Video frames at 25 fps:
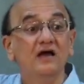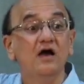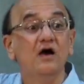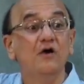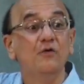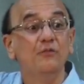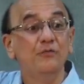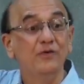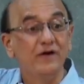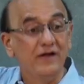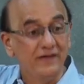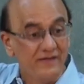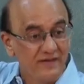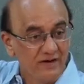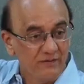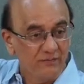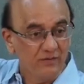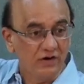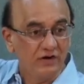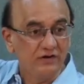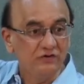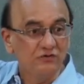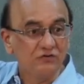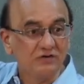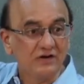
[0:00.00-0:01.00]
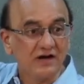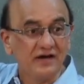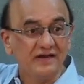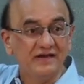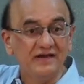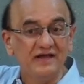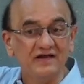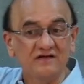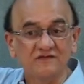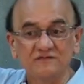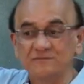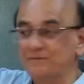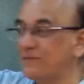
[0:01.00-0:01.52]
whenever you can
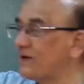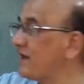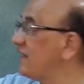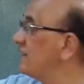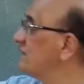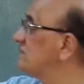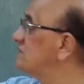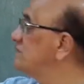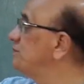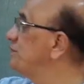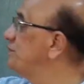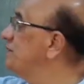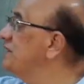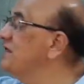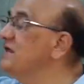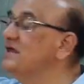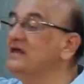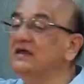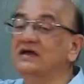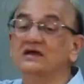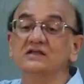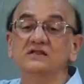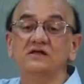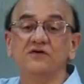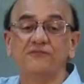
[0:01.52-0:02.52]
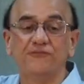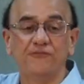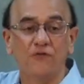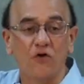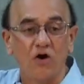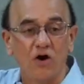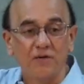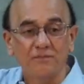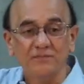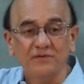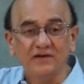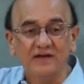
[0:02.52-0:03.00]
express B in the form